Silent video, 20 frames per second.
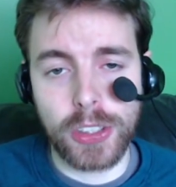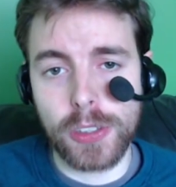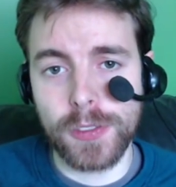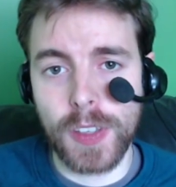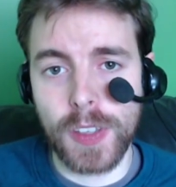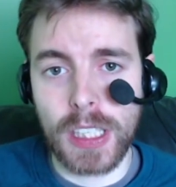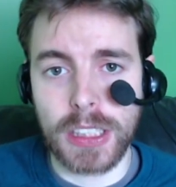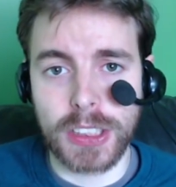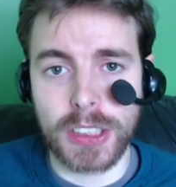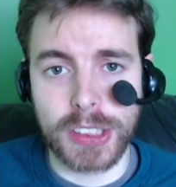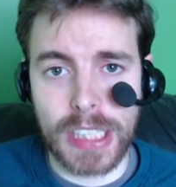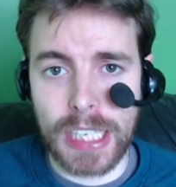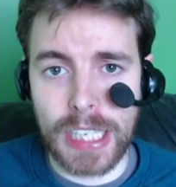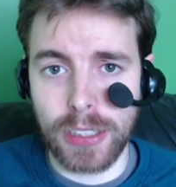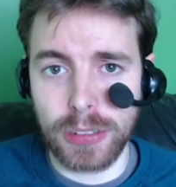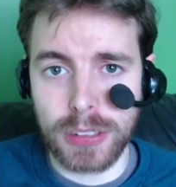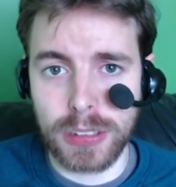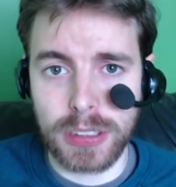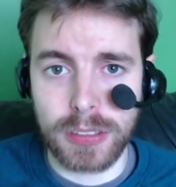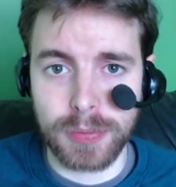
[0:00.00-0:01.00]
Fatal
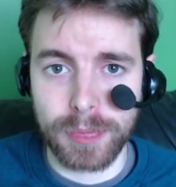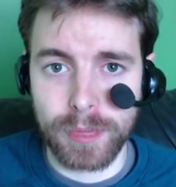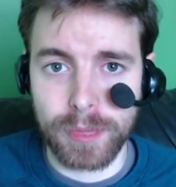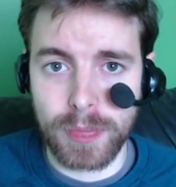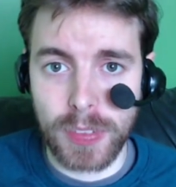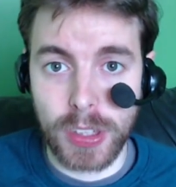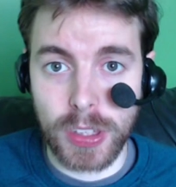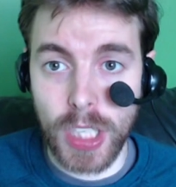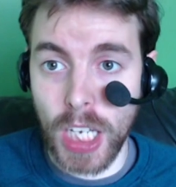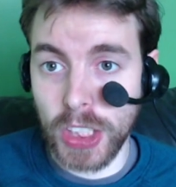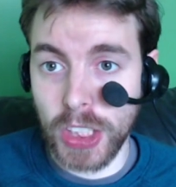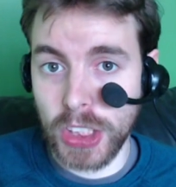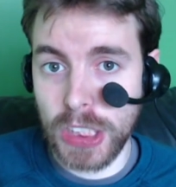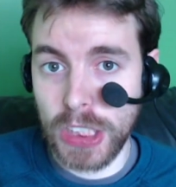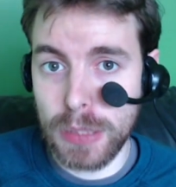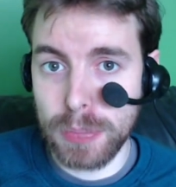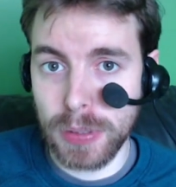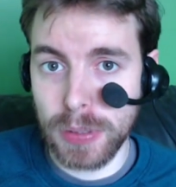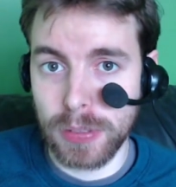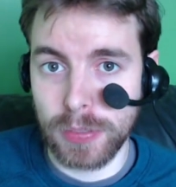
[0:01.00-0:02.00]
Shadows. Not
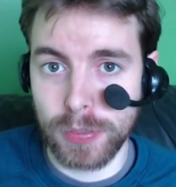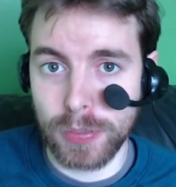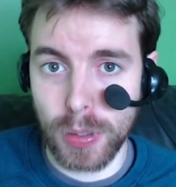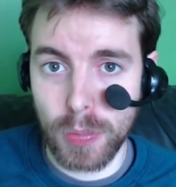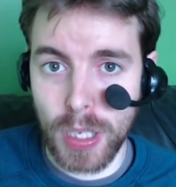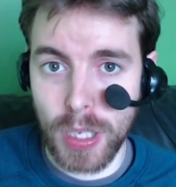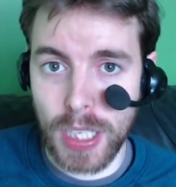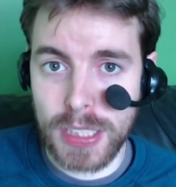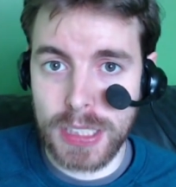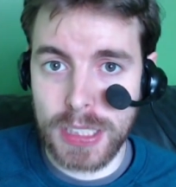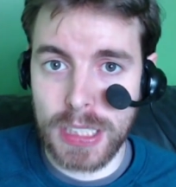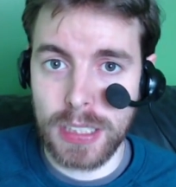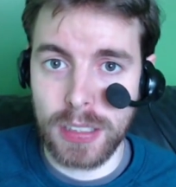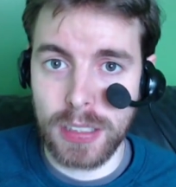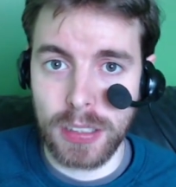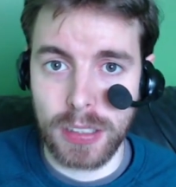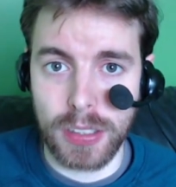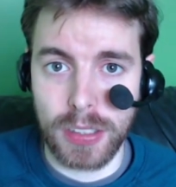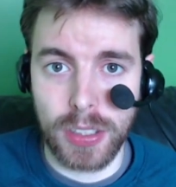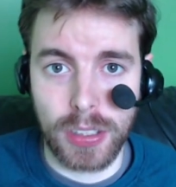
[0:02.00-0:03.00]
cheap from what I've seen.